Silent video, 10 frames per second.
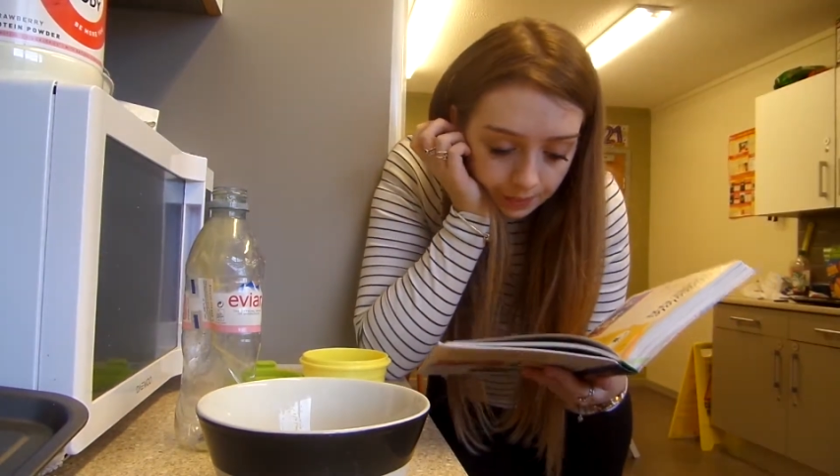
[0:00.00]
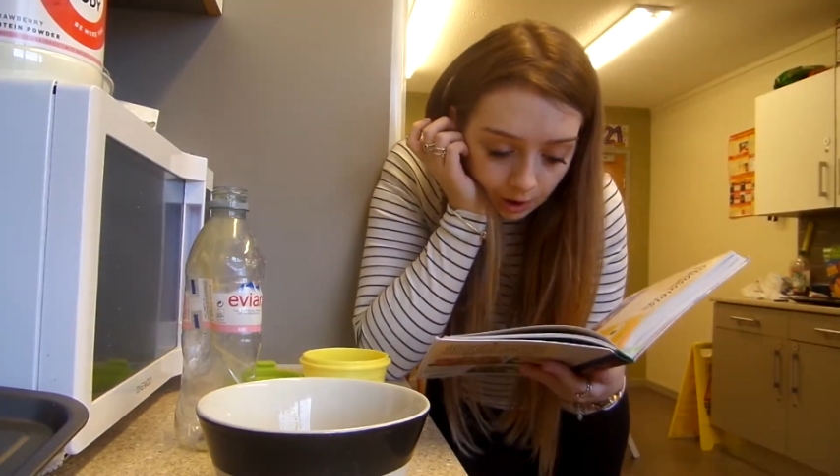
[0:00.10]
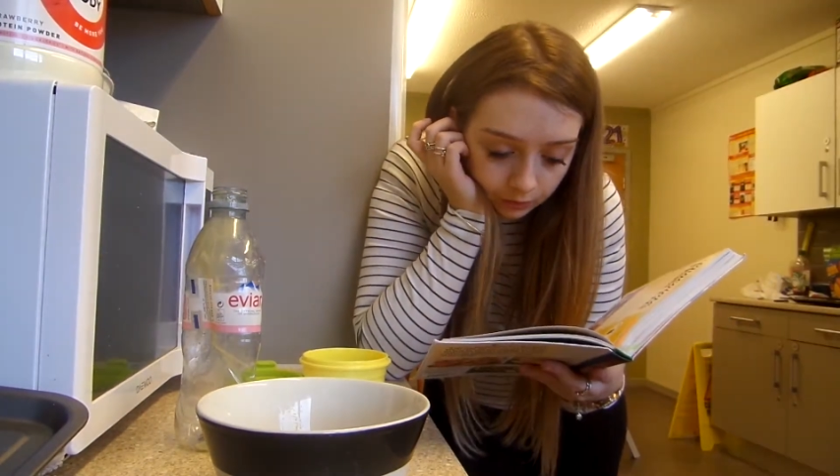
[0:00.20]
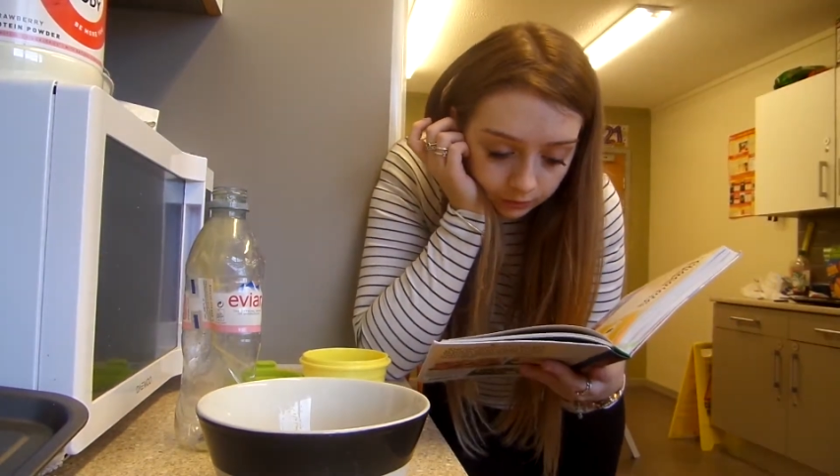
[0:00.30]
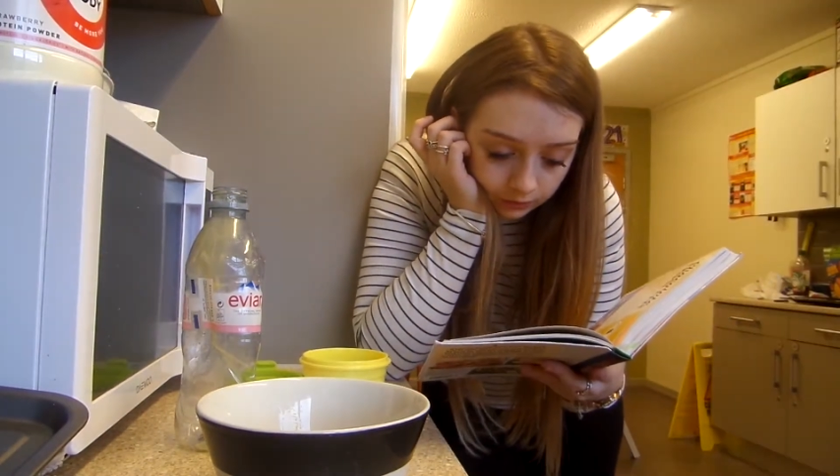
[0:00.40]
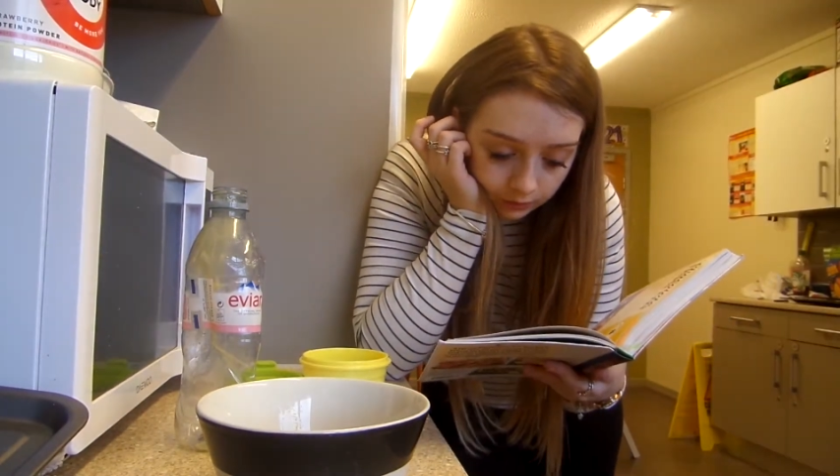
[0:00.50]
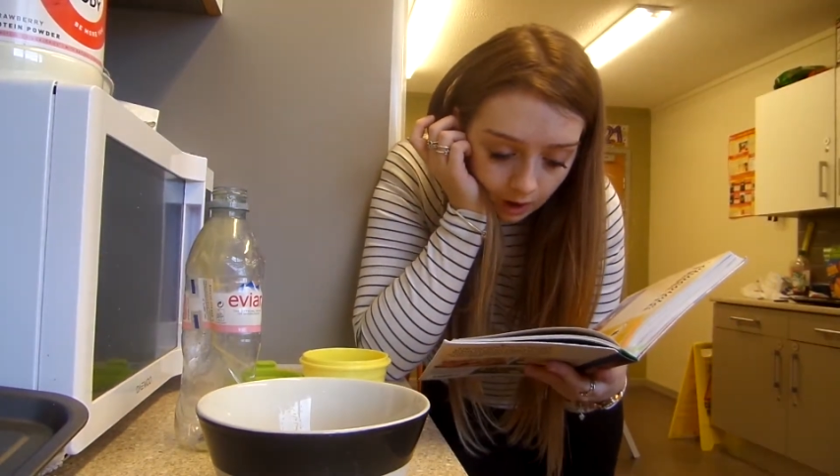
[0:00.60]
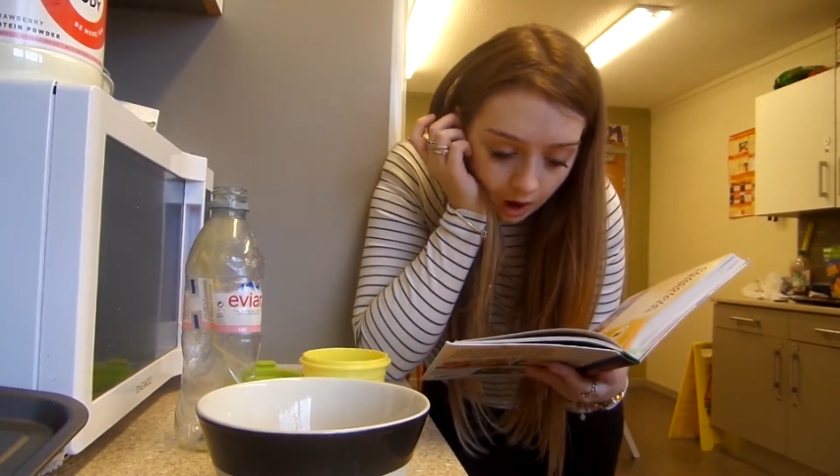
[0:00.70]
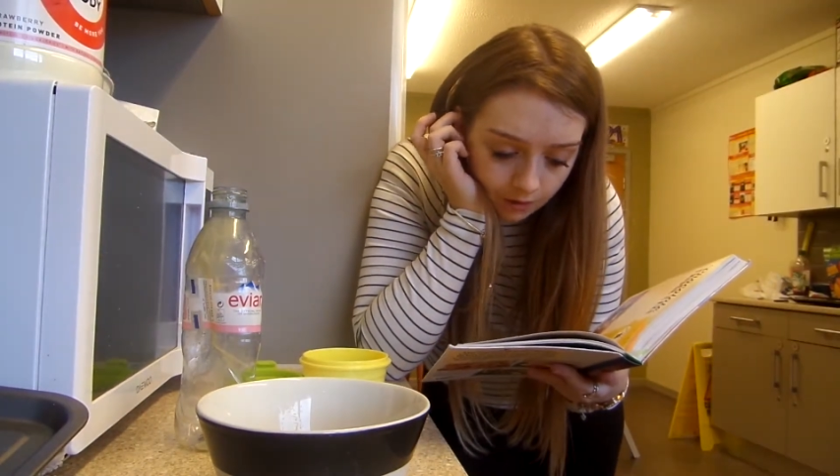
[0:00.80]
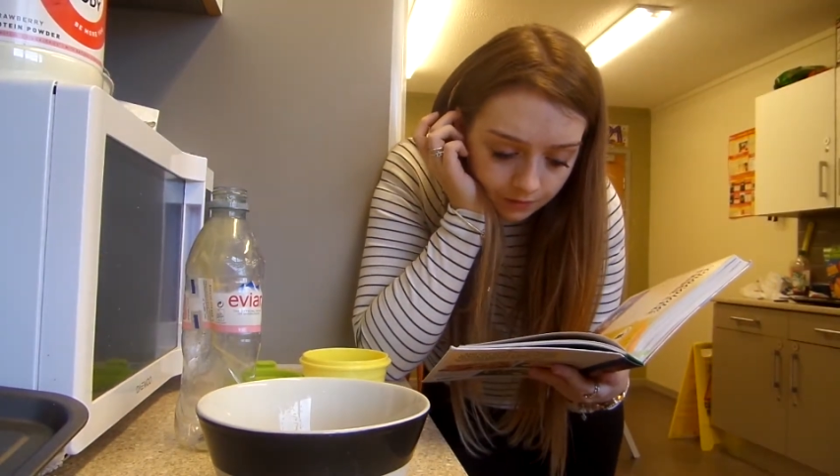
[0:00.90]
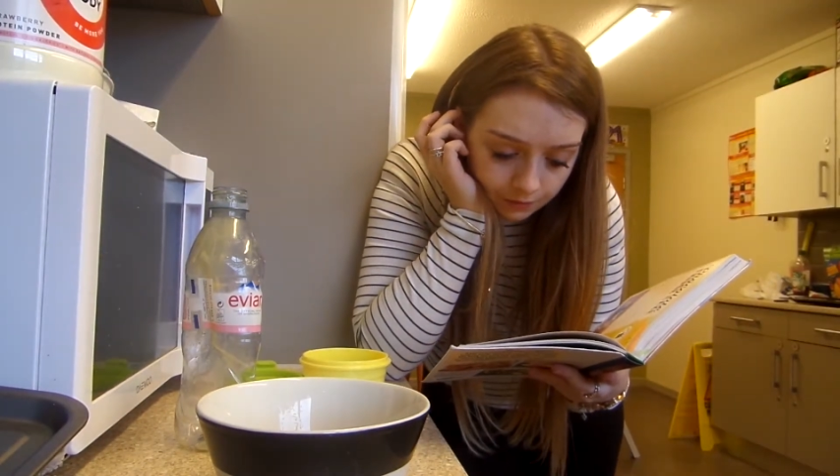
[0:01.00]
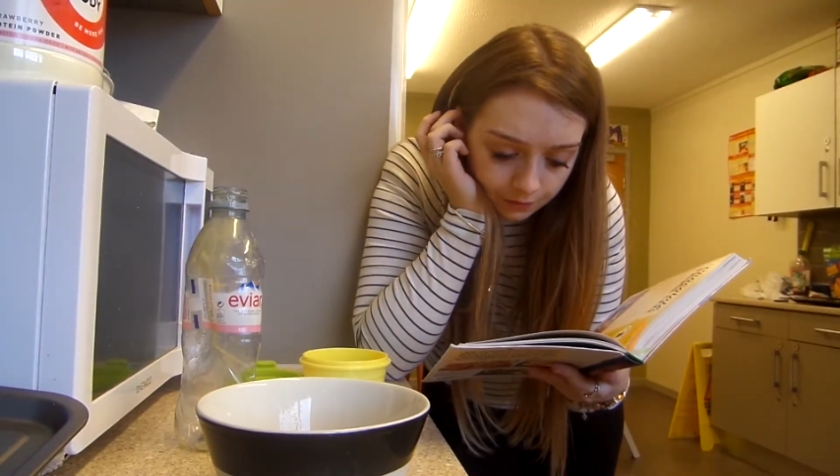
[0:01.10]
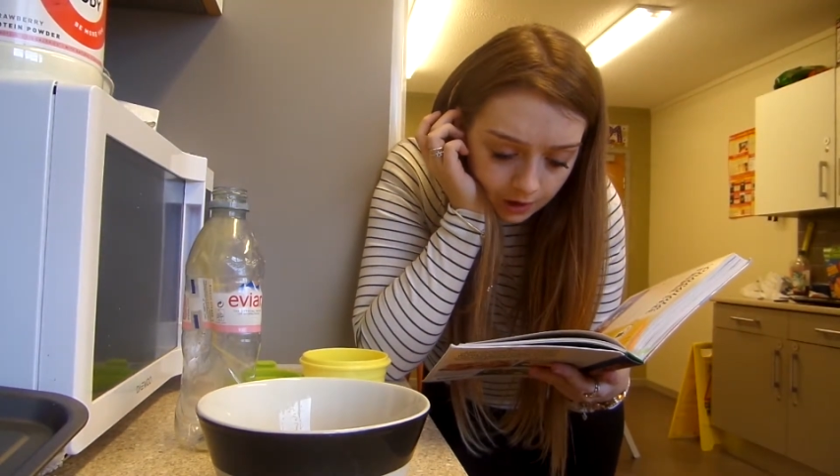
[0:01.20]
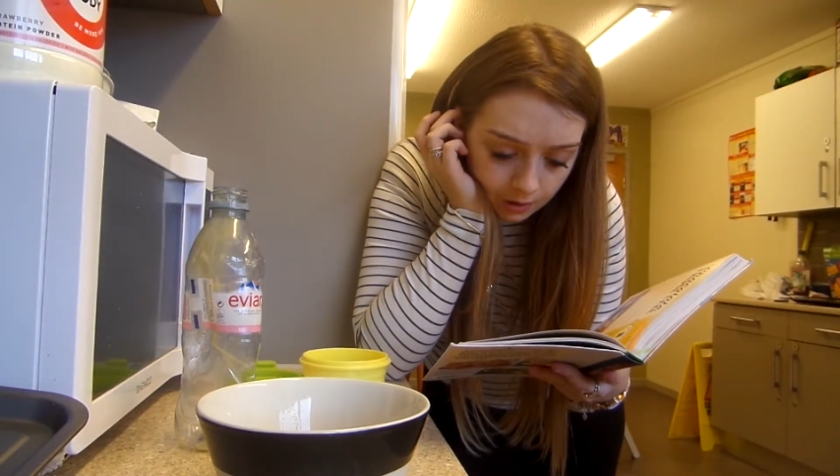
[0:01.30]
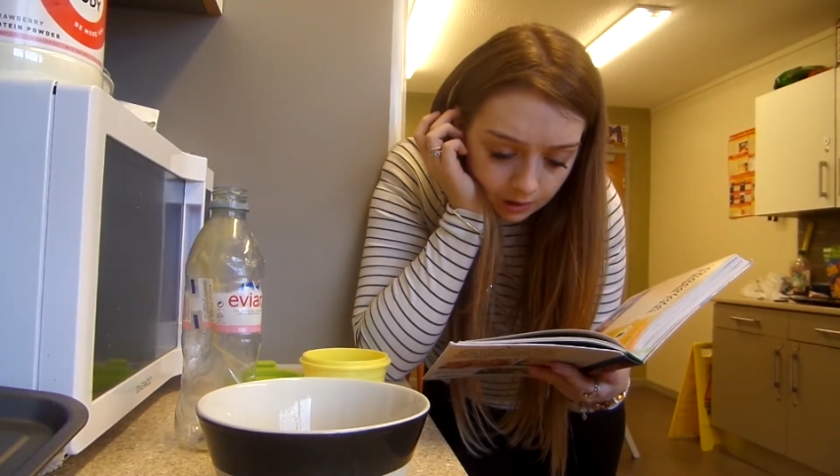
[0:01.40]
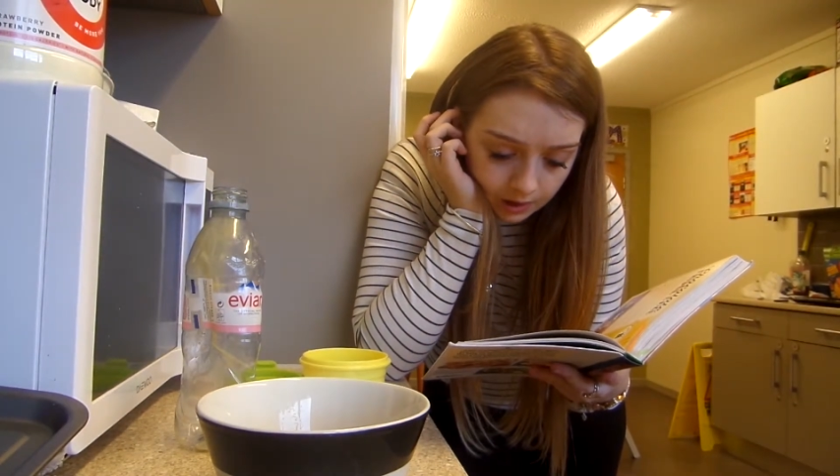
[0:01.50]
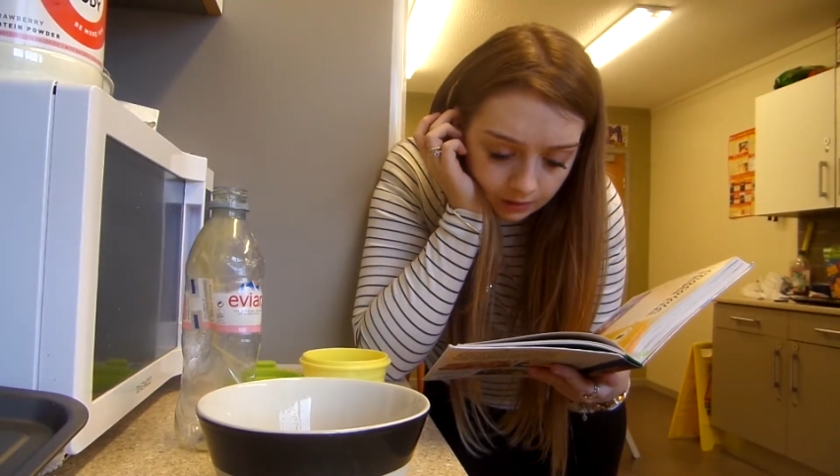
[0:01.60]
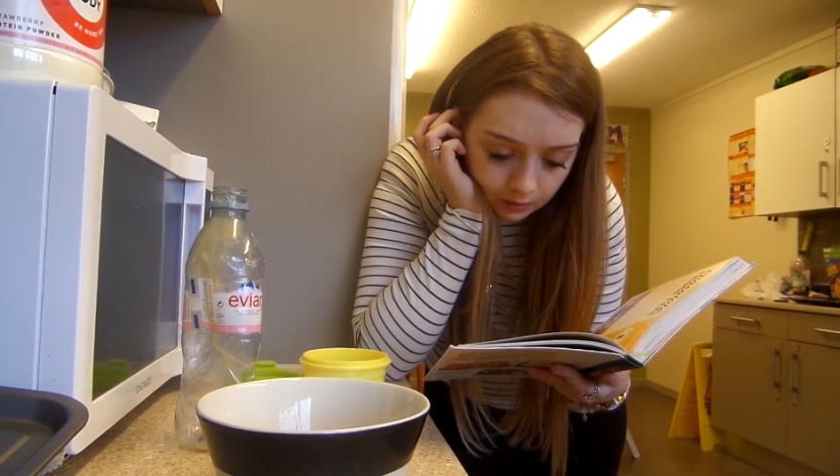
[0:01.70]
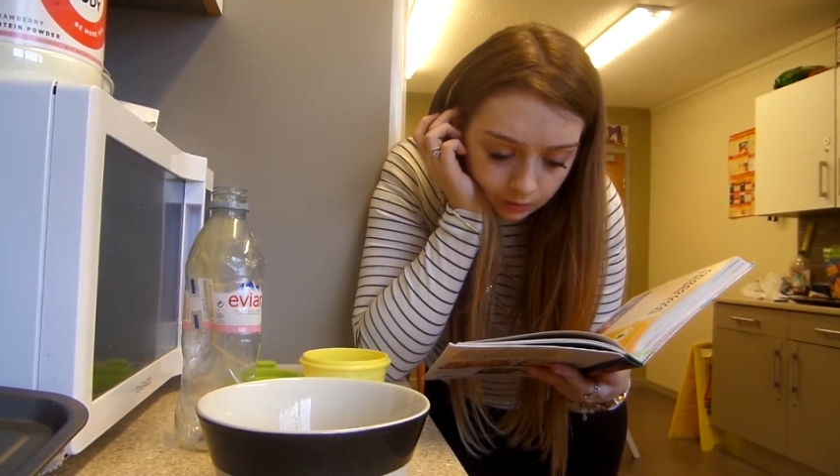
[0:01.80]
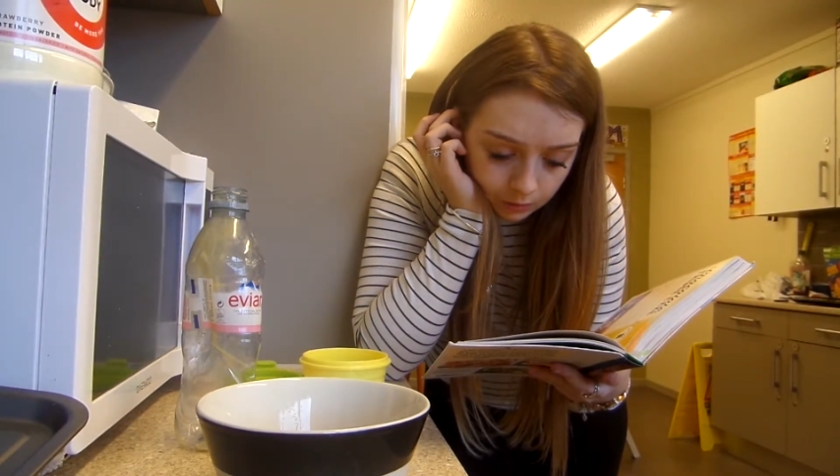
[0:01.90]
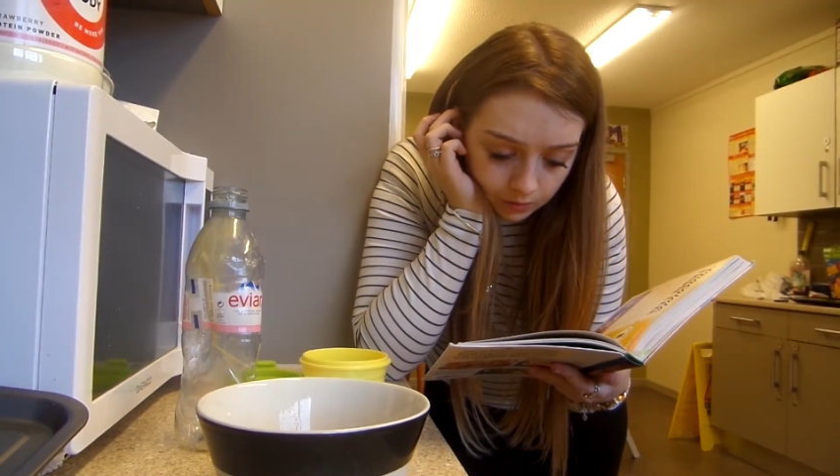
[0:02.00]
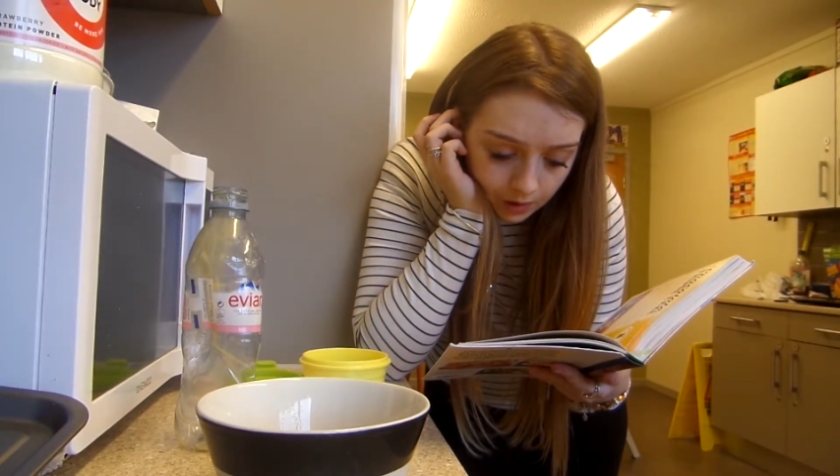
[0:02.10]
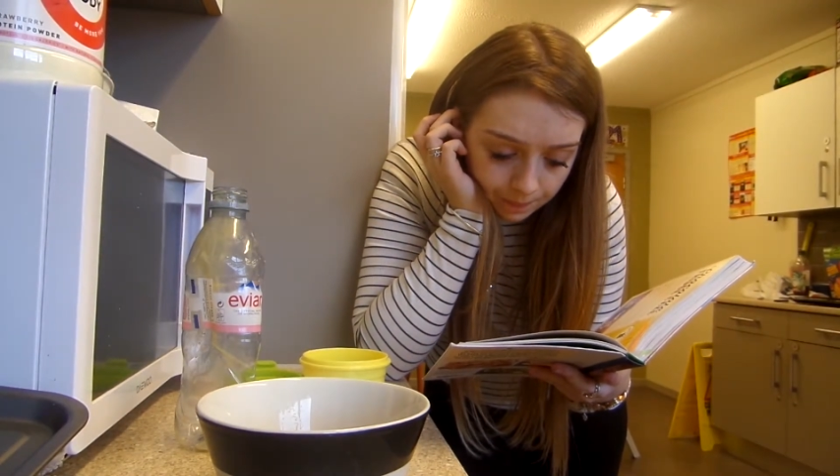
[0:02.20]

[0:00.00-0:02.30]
the bowl stir infrequently until smooth,